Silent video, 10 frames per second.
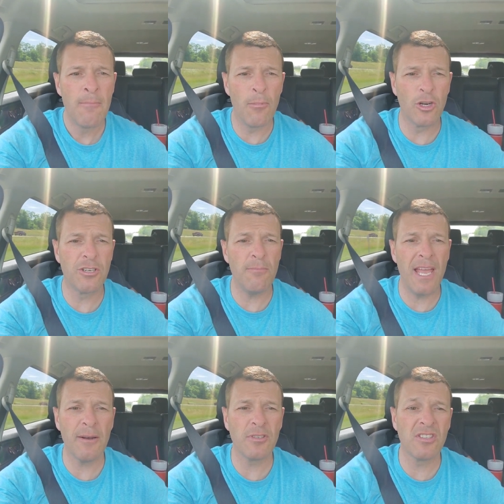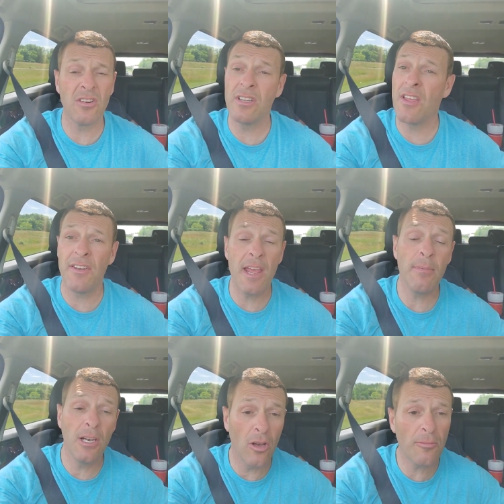Merchant Man was third the other day,
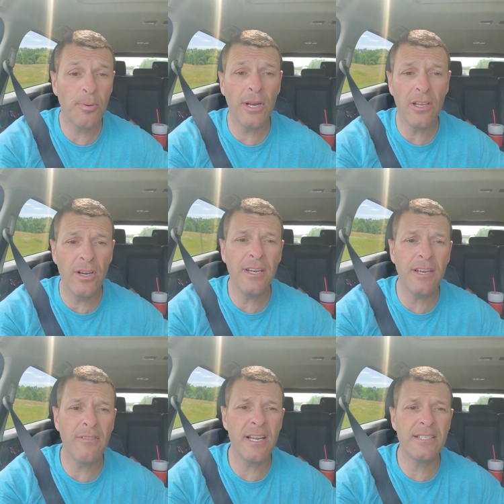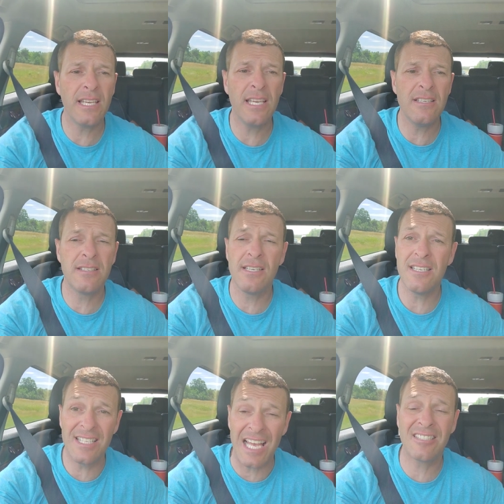but looked pretty good in racing. He's
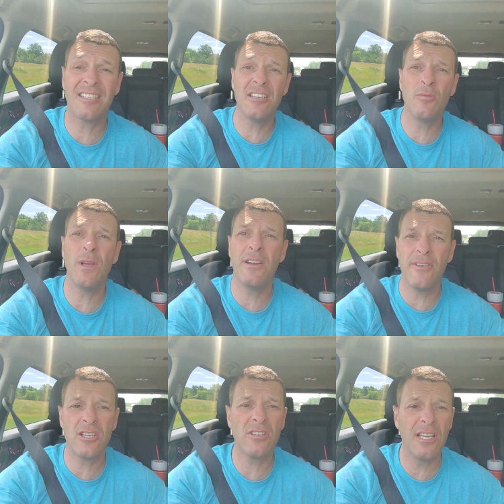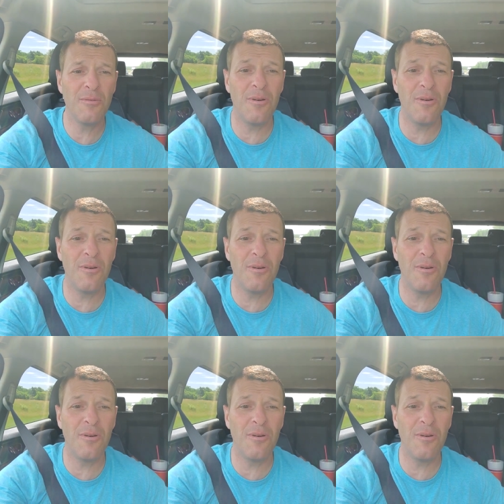he's destined to win eventually